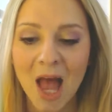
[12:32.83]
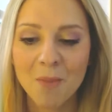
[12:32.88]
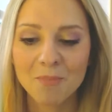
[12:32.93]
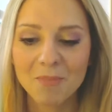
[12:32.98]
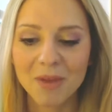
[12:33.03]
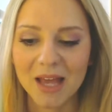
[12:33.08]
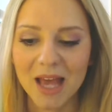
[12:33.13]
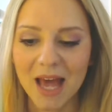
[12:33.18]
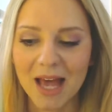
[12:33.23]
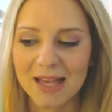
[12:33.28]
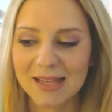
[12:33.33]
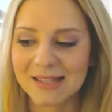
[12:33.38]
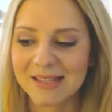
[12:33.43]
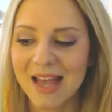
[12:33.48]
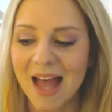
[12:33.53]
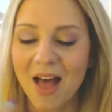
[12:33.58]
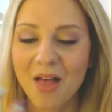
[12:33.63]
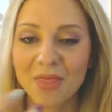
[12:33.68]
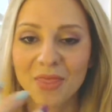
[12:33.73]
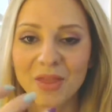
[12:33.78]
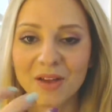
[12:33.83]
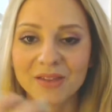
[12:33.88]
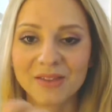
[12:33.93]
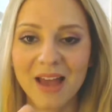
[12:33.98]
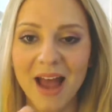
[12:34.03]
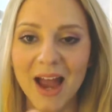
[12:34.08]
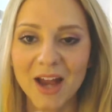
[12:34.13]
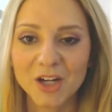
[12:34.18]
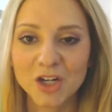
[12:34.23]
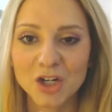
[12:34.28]
because the
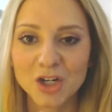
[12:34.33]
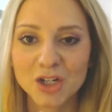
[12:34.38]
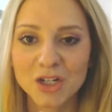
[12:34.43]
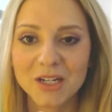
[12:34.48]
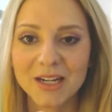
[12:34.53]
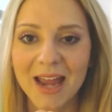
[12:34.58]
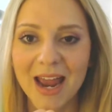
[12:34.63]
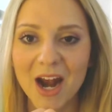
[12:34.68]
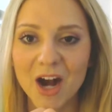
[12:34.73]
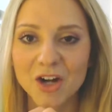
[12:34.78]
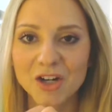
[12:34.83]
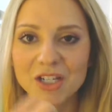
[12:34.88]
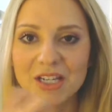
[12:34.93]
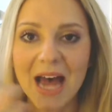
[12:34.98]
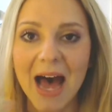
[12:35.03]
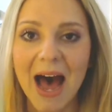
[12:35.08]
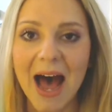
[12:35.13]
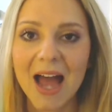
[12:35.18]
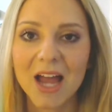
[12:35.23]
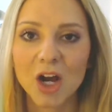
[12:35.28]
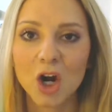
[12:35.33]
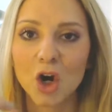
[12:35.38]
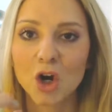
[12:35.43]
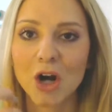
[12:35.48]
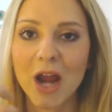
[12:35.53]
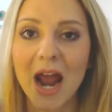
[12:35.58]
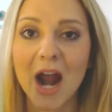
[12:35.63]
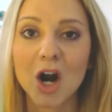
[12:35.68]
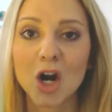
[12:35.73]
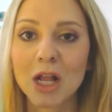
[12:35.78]
tighter the hair tie or
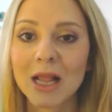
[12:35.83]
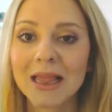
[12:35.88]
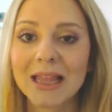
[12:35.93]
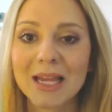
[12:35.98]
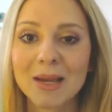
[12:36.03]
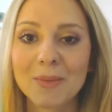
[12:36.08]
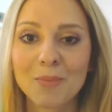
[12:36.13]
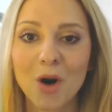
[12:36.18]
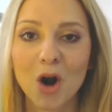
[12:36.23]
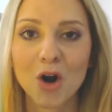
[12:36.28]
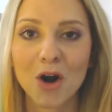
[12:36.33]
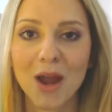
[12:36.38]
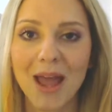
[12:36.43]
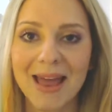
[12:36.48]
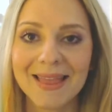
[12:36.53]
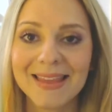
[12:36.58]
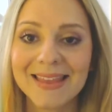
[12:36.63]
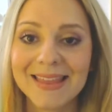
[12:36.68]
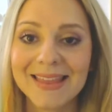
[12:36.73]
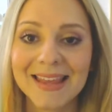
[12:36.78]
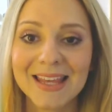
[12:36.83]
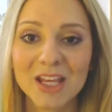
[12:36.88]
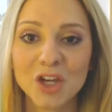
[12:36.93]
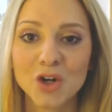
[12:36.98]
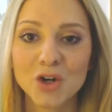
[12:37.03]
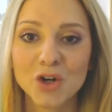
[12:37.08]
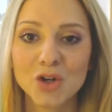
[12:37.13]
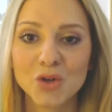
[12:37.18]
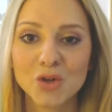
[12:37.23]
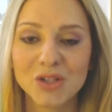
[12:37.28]
hair clip or anything
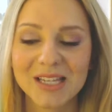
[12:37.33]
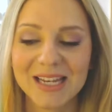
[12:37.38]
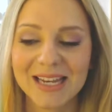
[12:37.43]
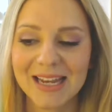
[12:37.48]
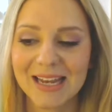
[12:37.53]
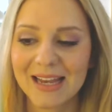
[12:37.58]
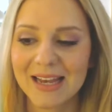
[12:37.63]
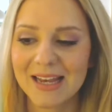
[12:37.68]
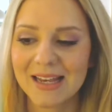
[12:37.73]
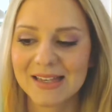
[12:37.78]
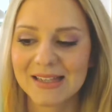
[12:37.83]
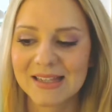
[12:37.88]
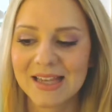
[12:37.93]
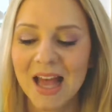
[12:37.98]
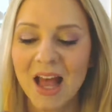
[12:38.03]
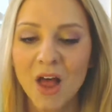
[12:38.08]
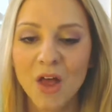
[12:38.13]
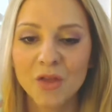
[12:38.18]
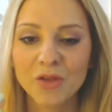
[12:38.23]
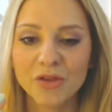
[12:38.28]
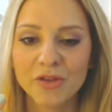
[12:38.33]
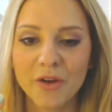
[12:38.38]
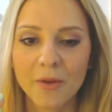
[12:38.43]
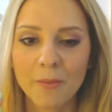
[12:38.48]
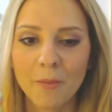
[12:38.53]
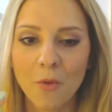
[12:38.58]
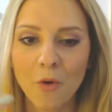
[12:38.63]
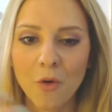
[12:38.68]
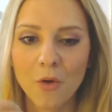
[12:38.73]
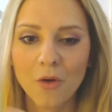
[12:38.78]
you're using is, the
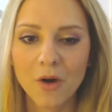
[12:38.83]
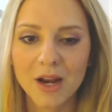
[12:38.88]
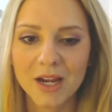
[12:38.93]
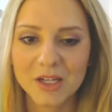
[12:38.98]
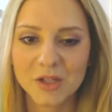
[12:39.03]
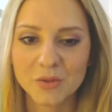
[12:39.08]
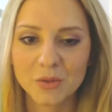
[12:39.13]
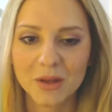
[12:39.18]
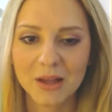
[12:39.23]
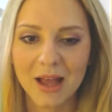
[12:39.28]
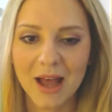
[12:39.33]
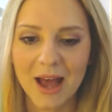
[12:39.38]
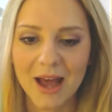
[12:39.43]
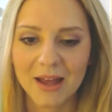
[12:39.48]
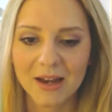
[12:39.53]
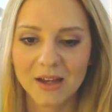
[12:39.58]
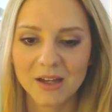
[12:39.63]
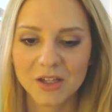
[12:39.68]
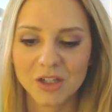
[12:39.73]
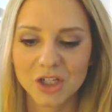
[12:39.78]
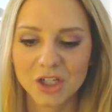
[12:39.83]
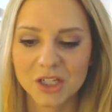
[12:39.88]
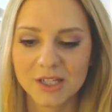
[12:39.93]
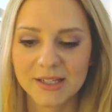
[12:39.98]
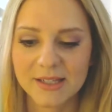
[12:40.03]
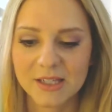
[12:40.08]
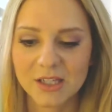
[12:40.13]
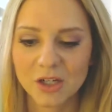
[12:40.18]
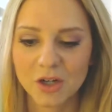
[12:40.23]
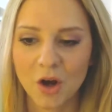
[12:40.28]
more it will kind of
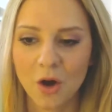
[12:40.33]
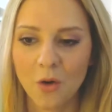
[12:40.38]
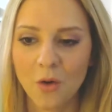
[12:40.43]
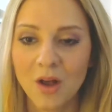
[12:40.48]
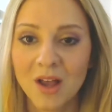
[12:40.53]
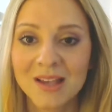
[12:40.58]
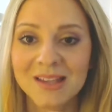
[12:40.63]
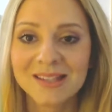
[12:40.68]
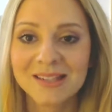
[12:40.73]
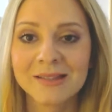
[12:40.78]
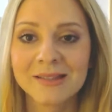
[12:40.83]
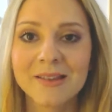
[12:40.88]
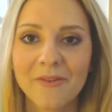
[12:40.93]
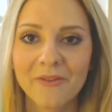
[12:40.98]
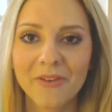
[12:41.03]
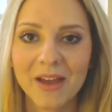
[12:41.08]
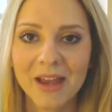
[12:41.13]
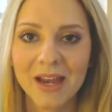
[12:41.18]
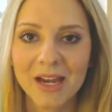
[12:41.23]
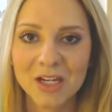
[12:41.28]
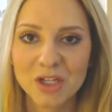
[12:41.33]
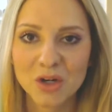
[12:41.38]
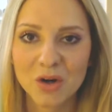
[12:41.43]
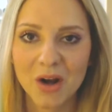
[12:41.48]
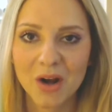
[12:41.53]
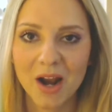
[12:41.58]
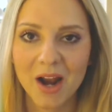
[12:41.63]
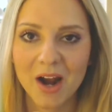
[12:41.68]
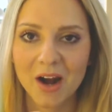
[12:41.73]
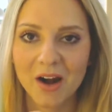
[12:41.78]
just, you know, suffocate your
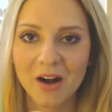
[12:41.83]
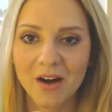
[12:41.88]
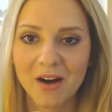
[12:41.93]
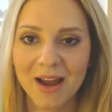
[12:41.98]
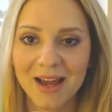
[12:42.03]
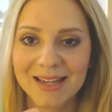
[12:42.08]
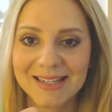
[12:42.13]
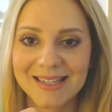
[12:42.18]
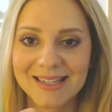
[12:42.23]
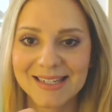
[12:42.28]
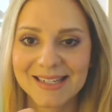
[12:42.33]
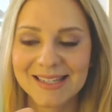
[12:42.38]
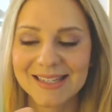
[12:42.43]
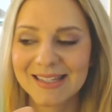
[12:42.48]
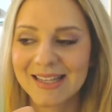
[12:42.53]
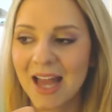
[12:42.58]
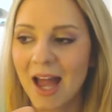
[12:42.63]
hair and just